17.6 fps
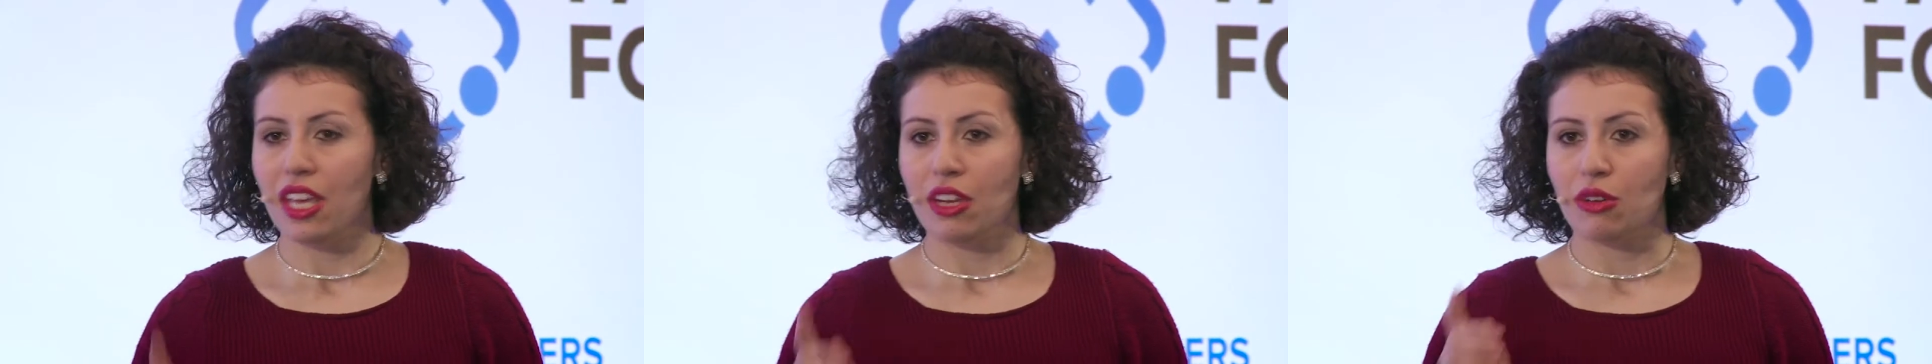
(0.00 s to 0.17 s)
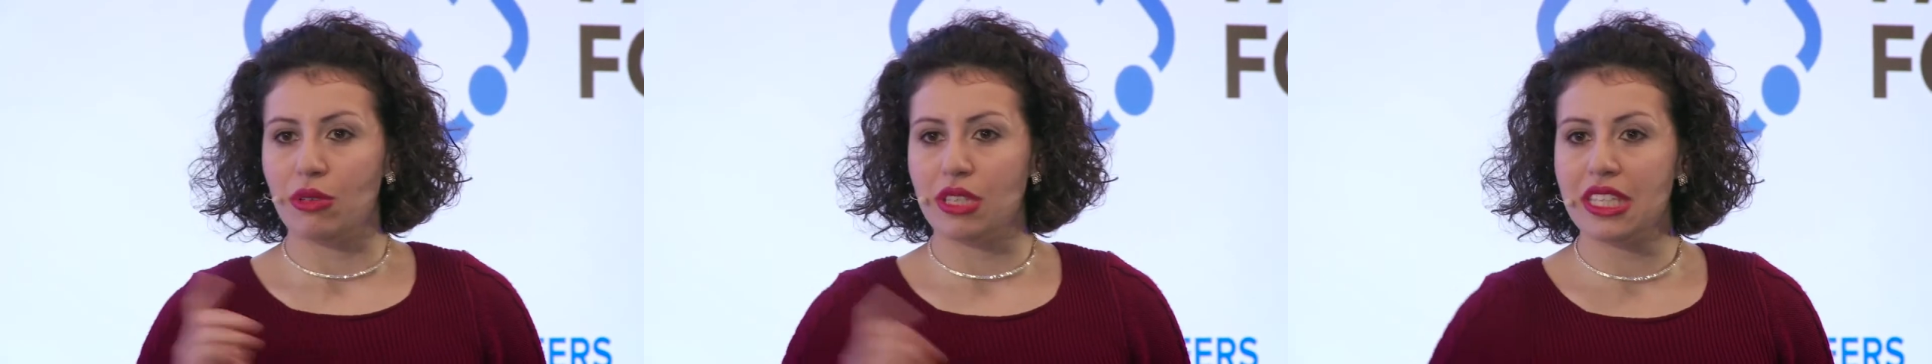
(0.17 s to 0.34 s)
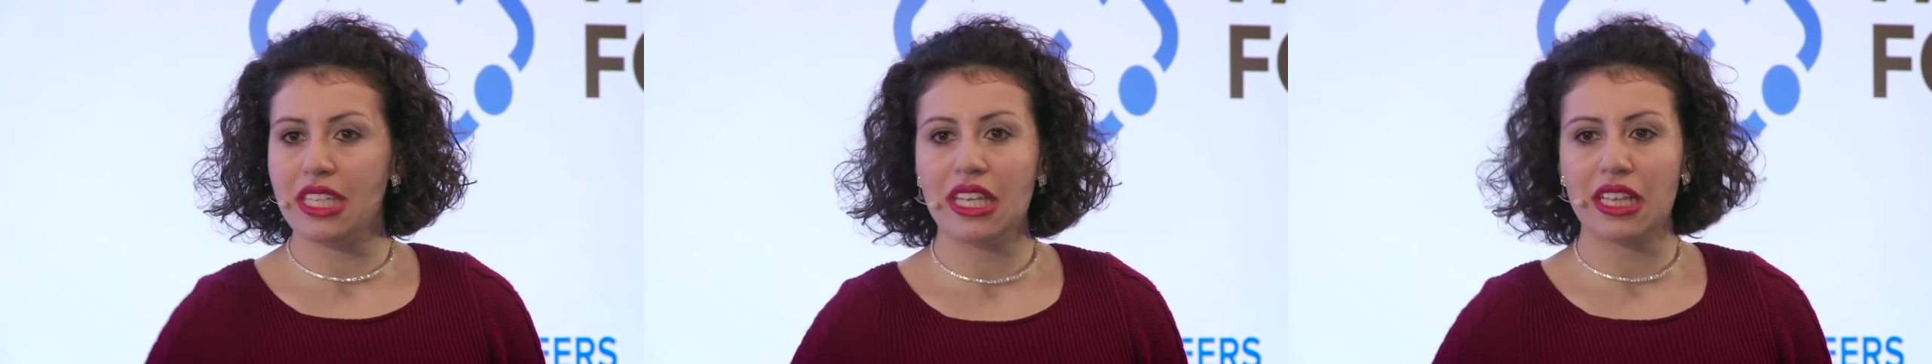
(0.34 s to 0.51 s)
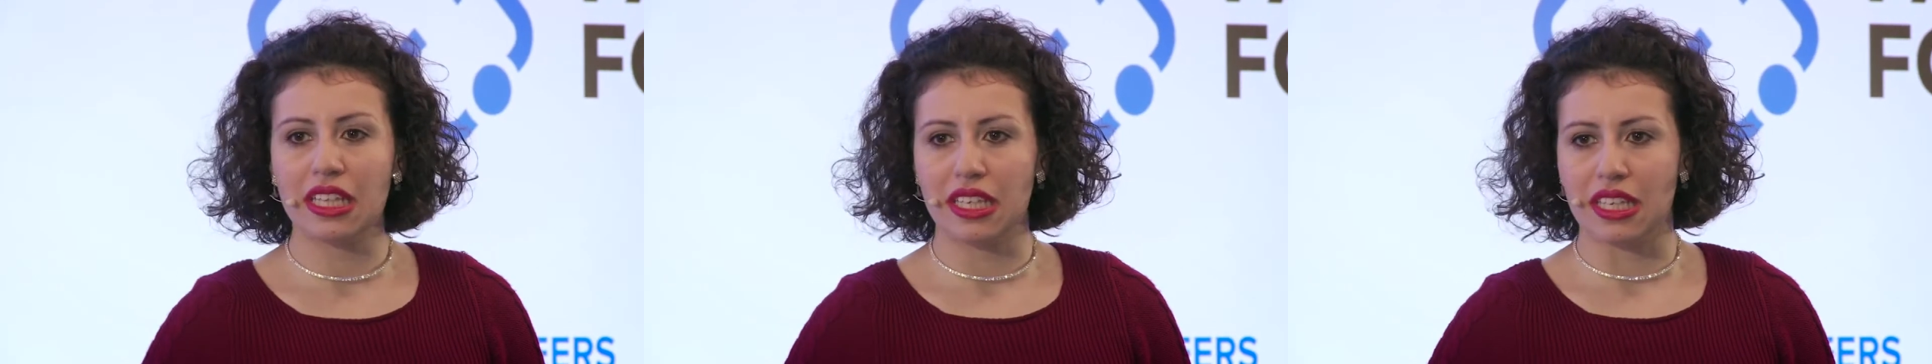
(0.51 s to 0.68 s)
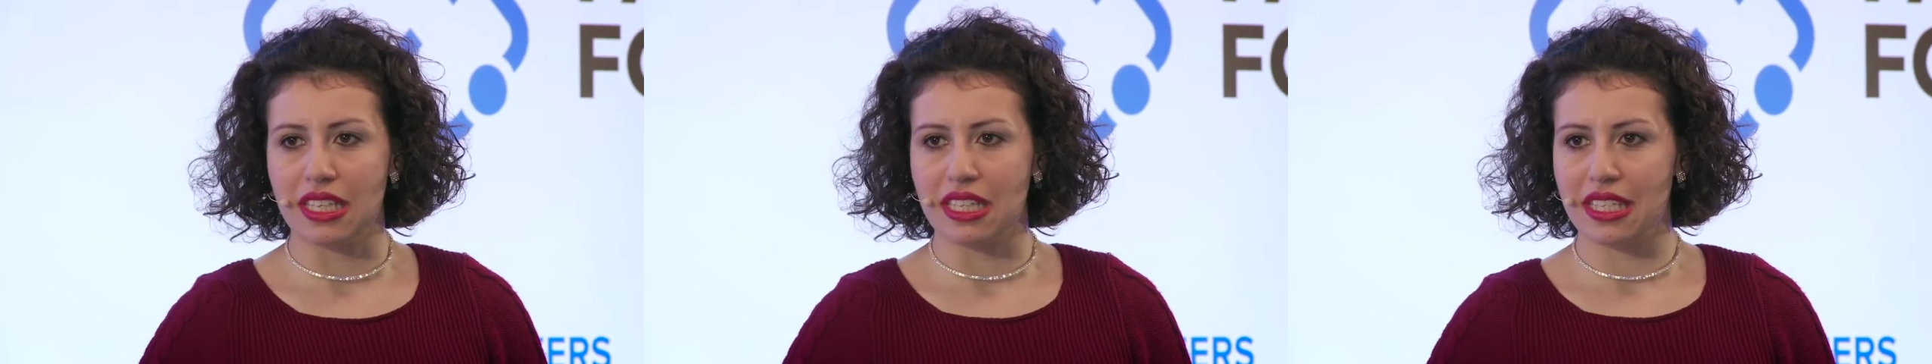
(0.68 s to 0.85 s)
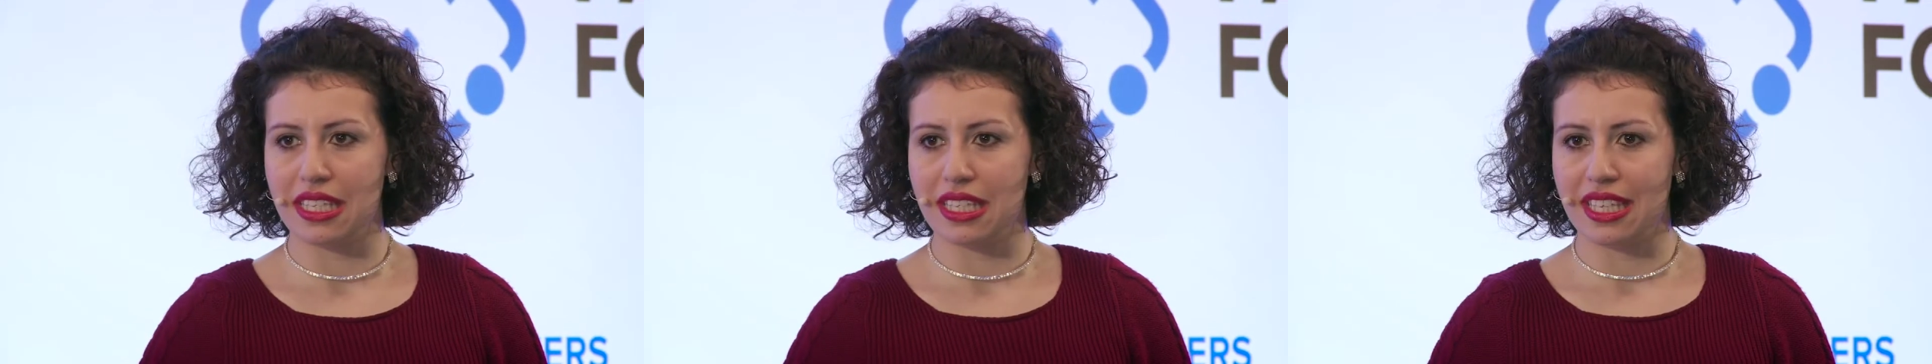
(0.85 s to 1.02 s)

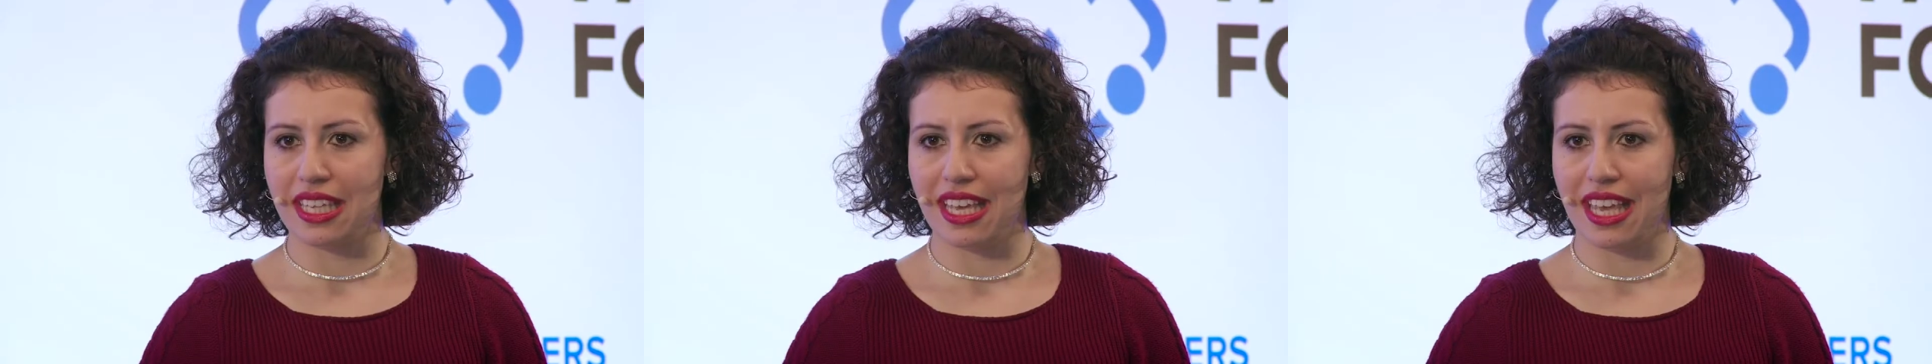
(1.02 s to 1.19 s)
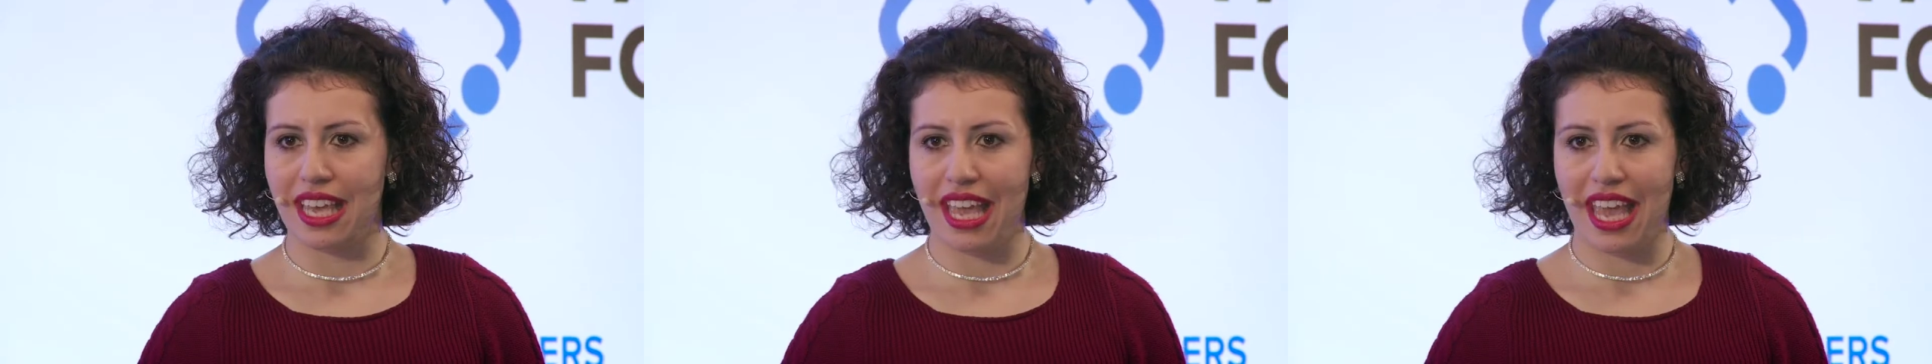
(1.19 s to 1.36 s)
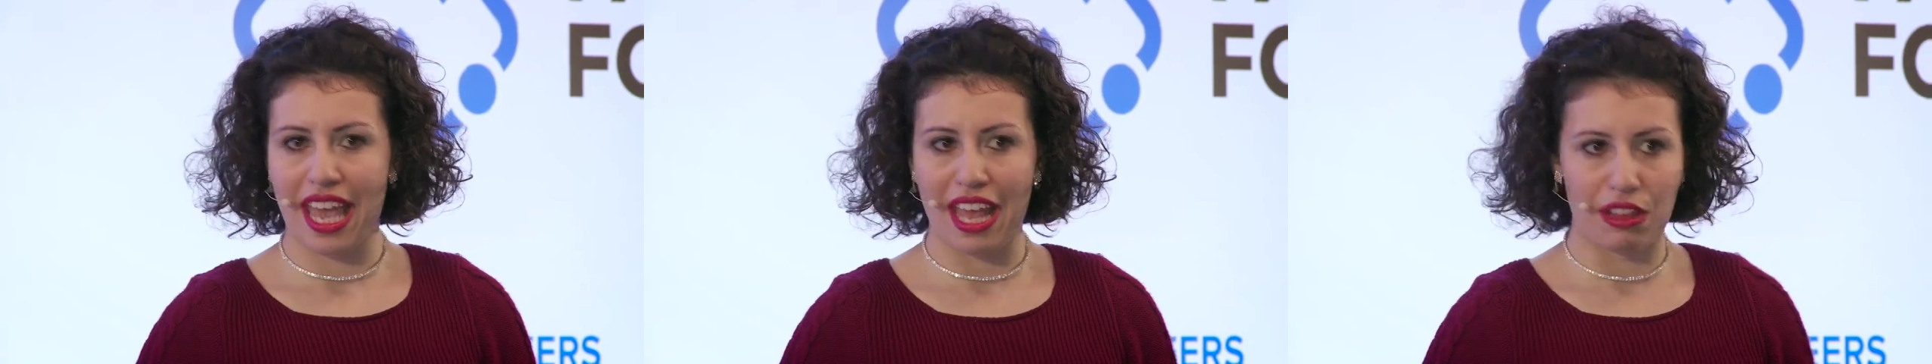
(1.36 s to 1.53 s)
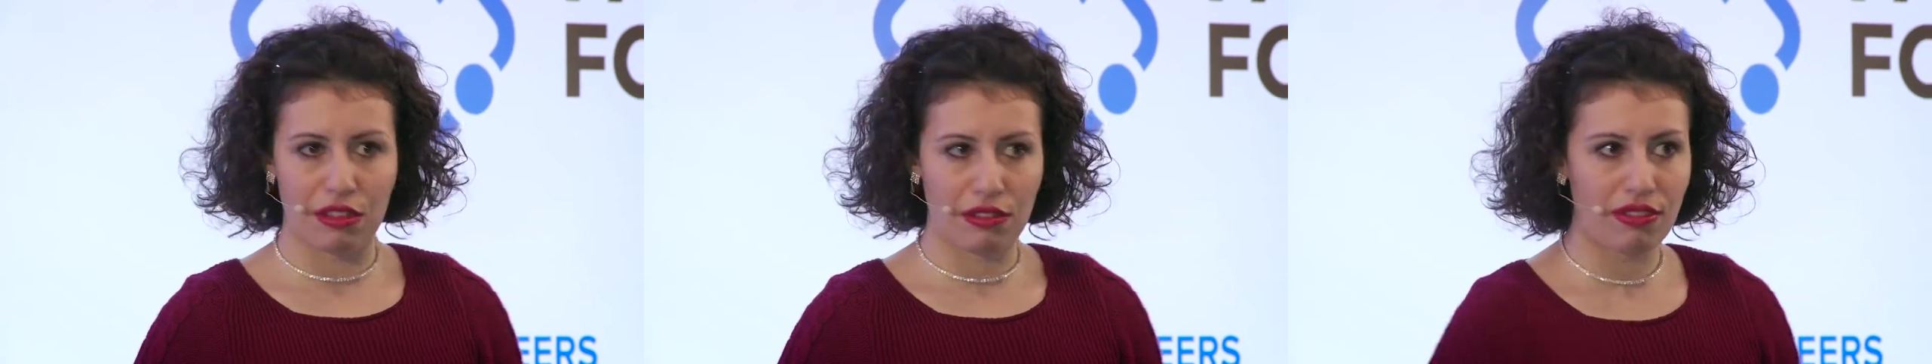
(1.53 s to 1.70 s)
resilience and